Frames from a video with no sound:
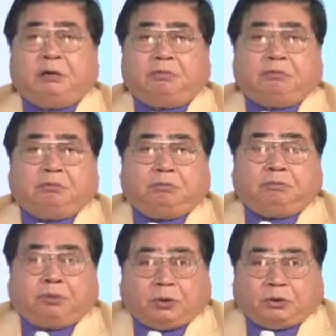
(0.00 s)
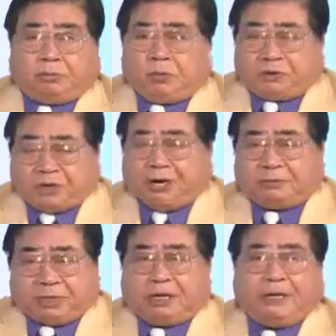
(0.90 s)
Honorable
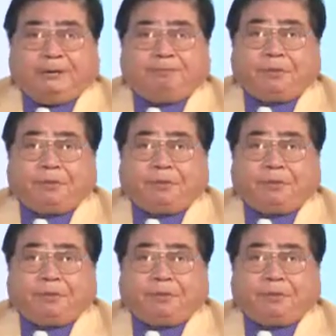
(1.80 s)
James Lee.